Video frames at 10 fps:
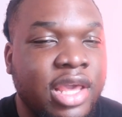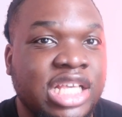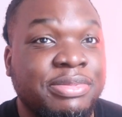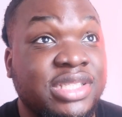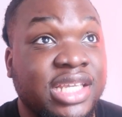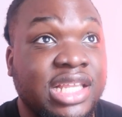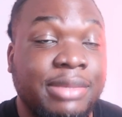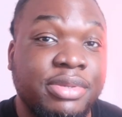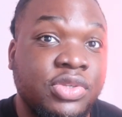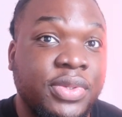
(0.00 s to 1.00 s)
It's particularly
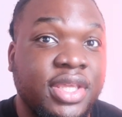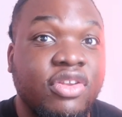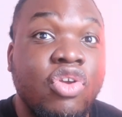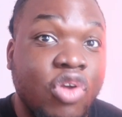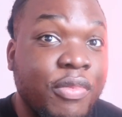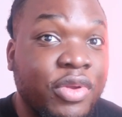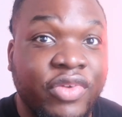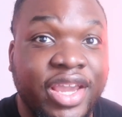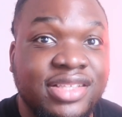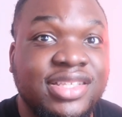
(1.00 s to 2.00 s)
between Roman
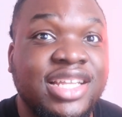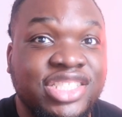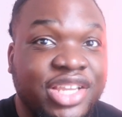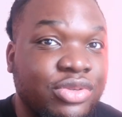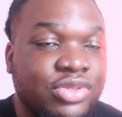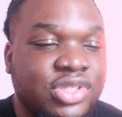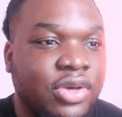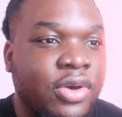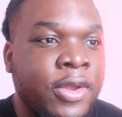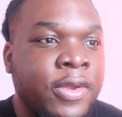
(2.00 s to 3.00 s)
Reigns and Jey
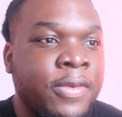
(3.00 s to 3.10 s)
Uso.